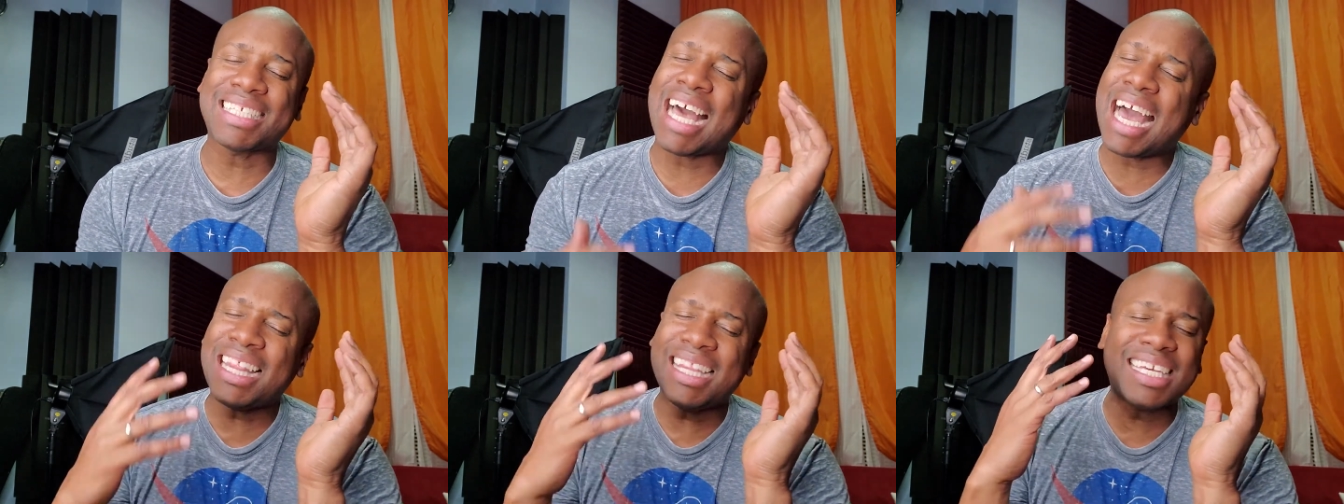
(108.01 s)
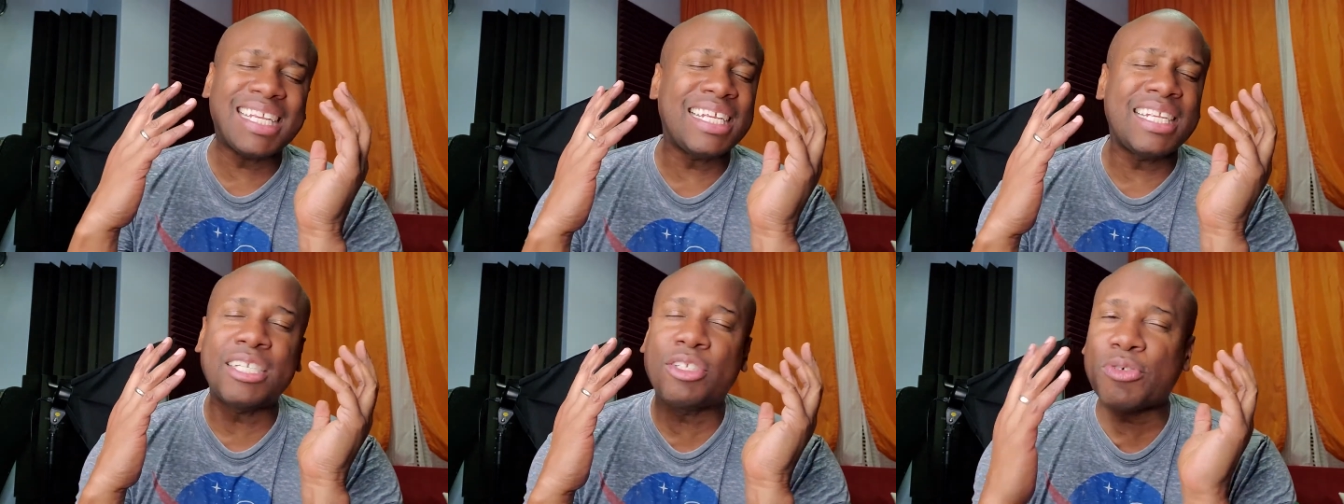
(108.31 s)
I looked
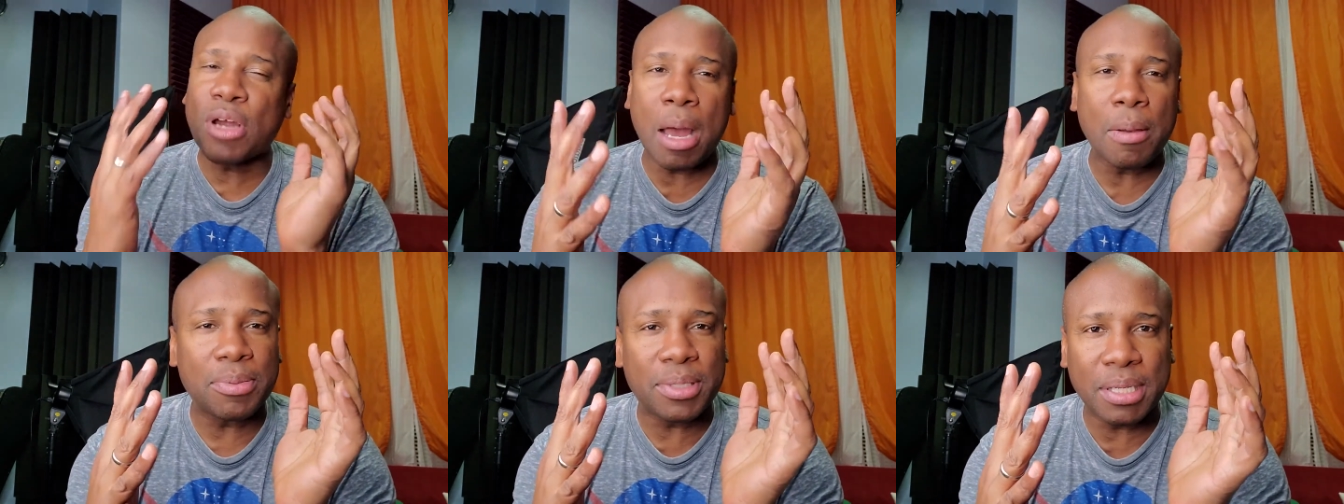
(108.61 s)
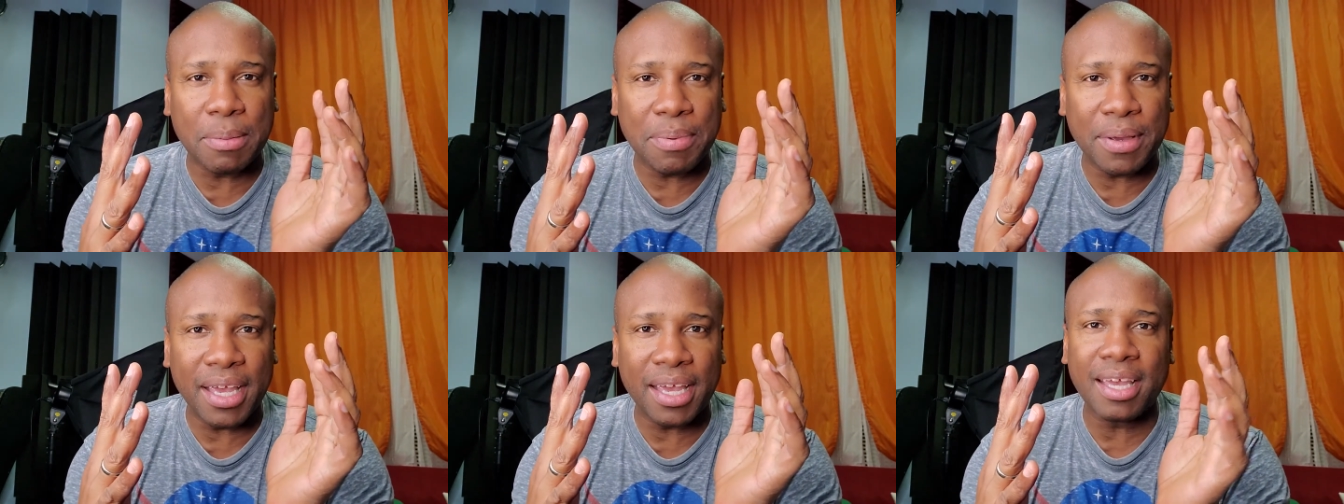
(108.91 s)
into drop
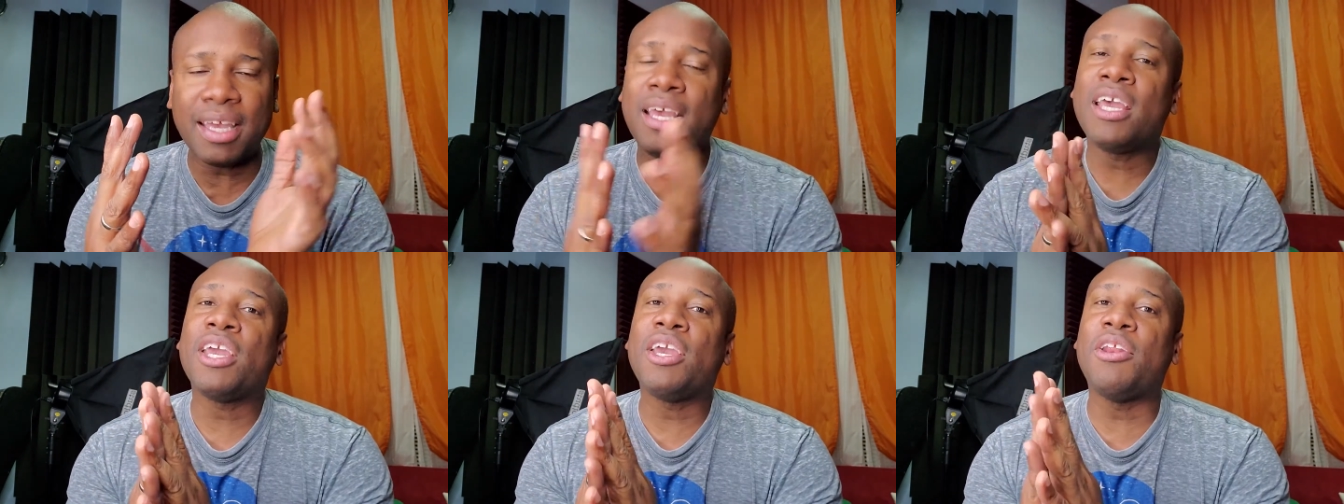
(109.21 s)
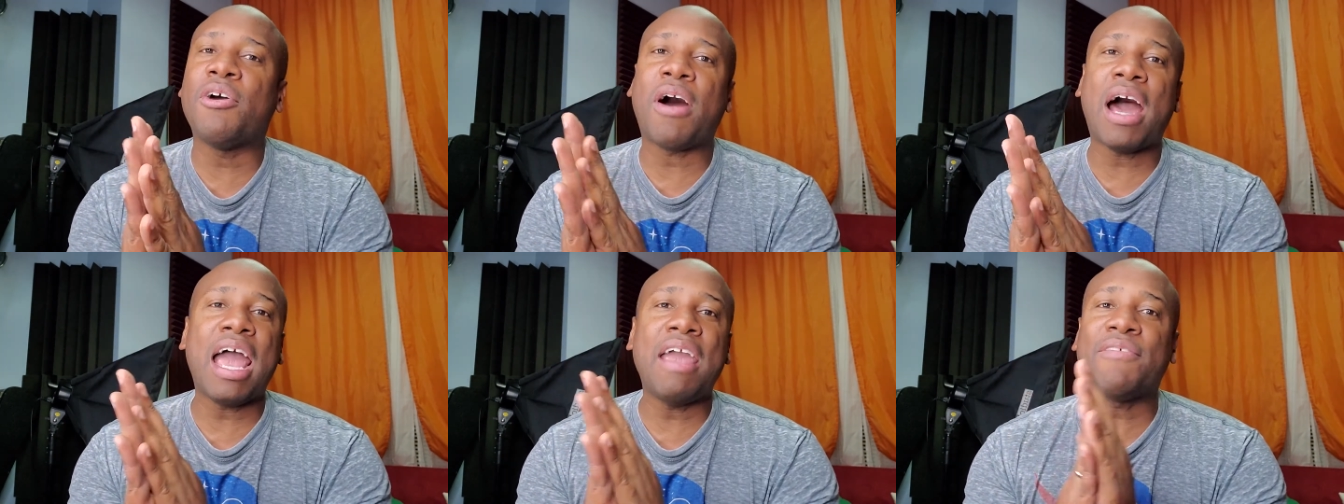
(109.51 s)
shipping. You
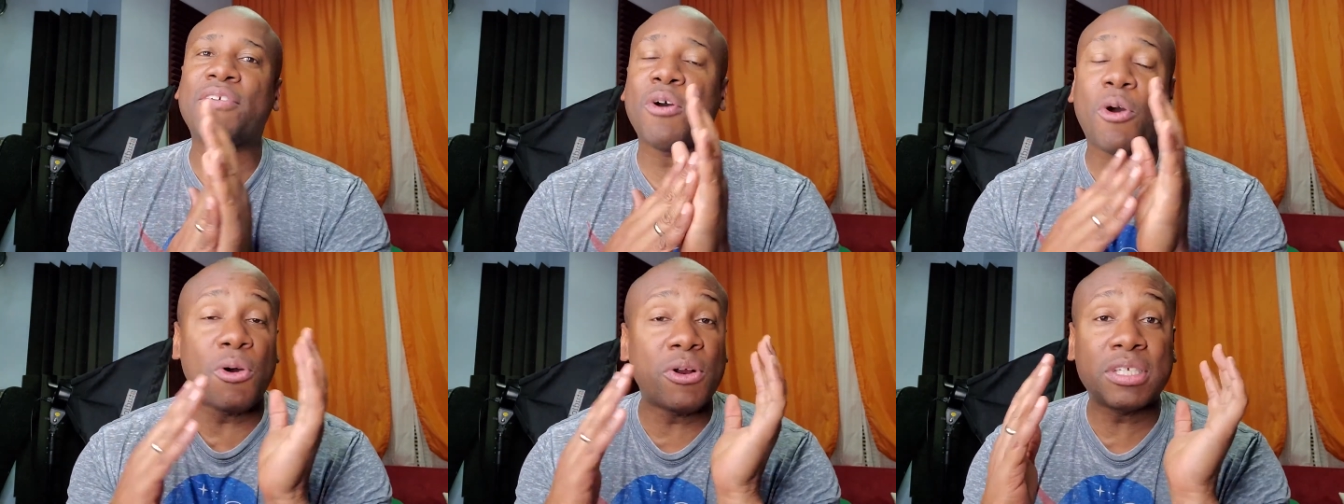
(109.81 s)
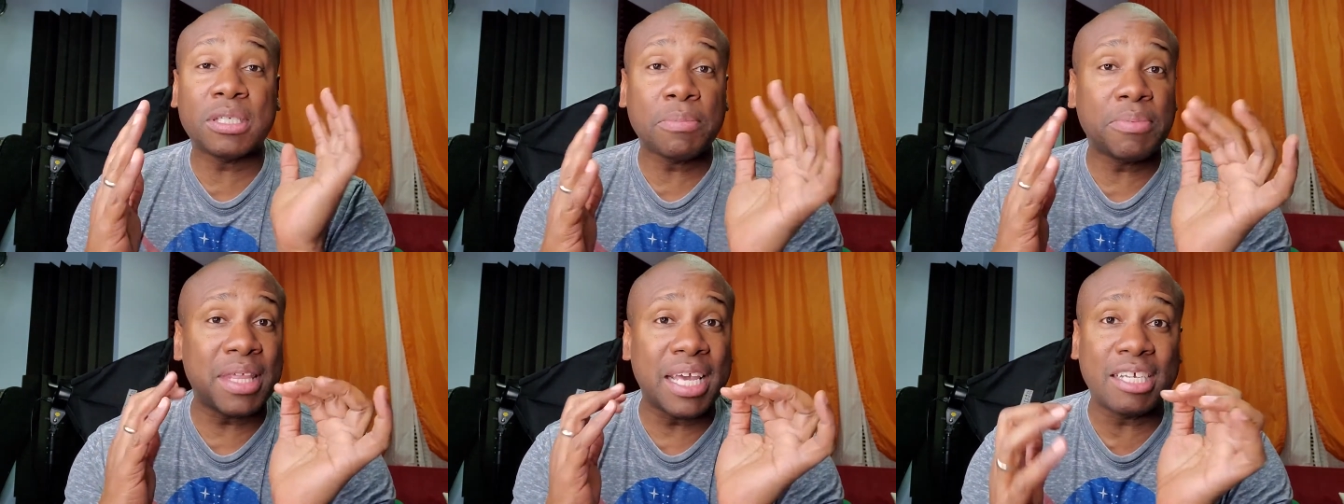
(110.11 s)
know, I even ordered
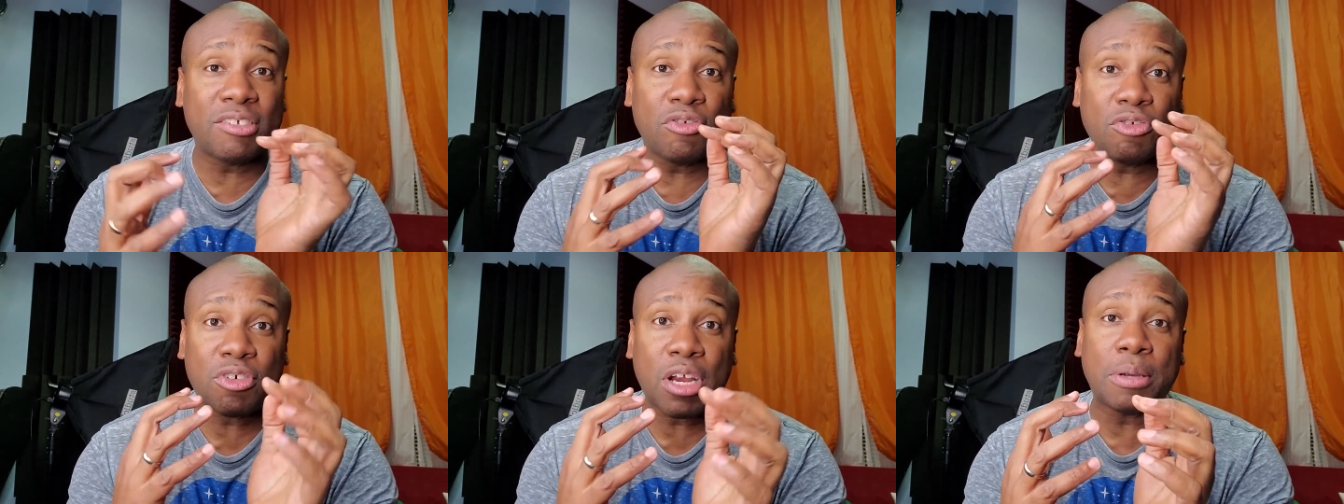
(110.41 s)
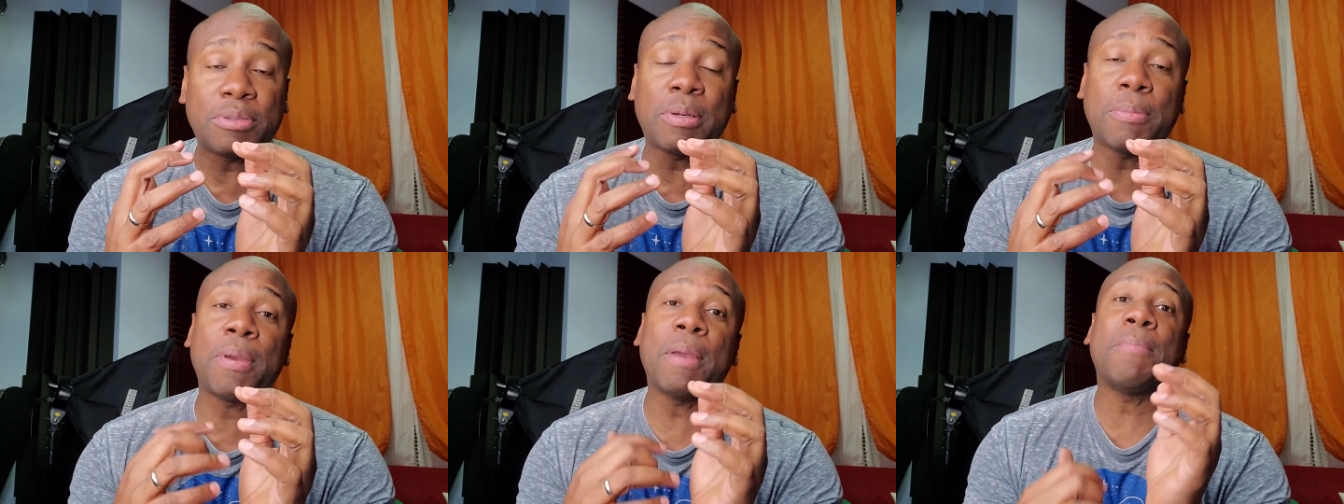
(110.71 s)
some things for drop
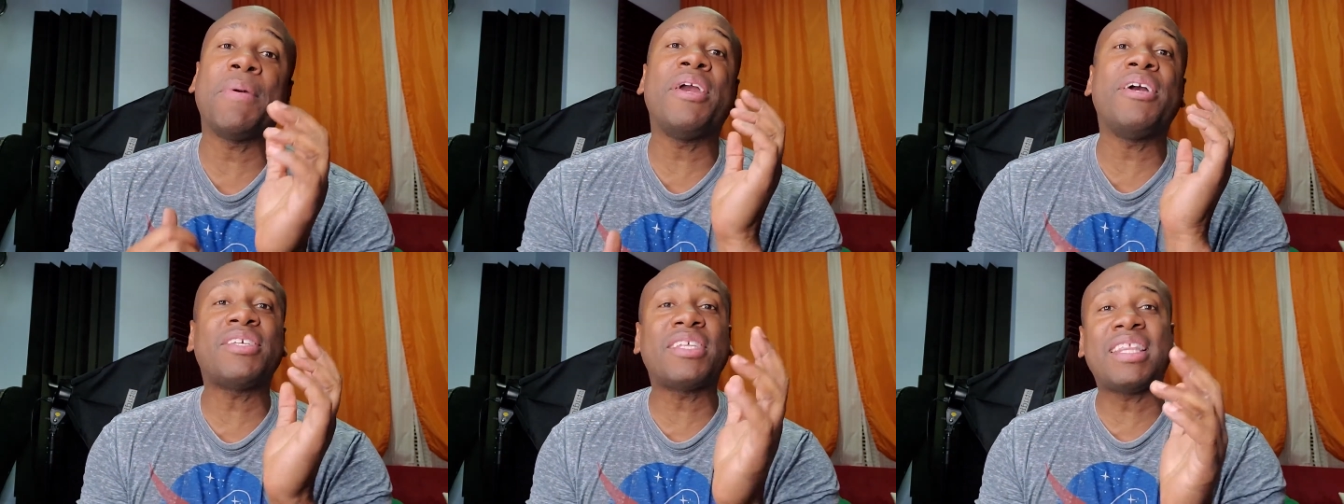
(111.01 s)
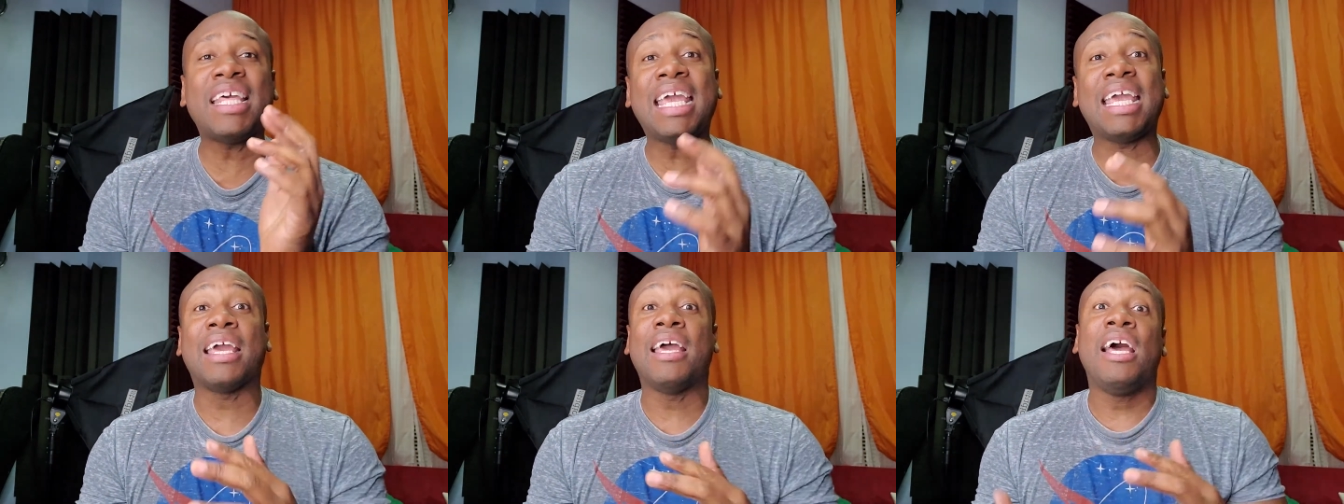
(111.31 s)
shipping. But here's the
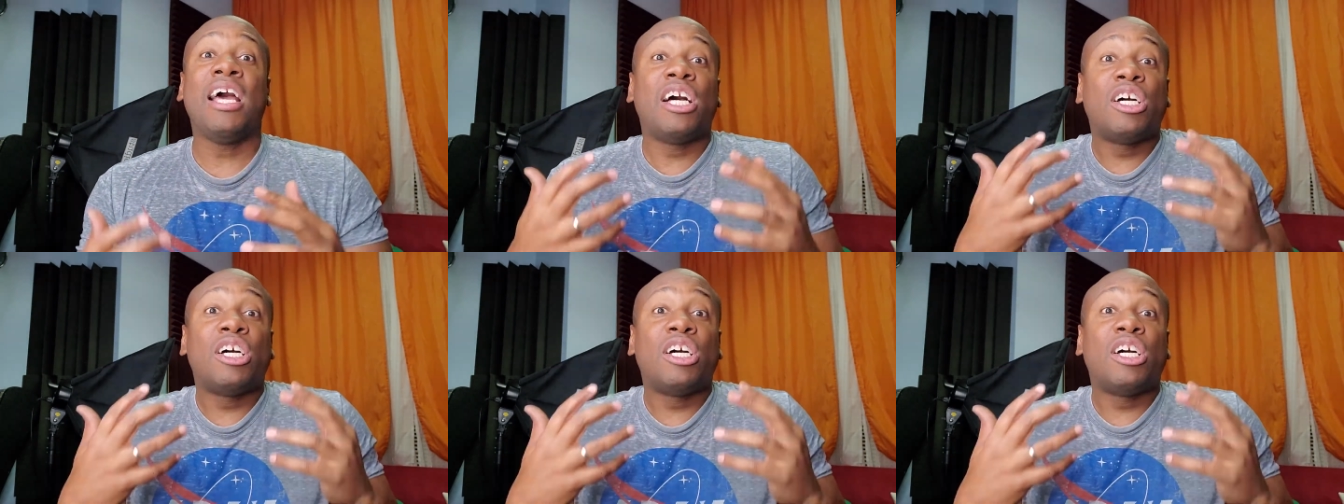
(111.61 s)
thing.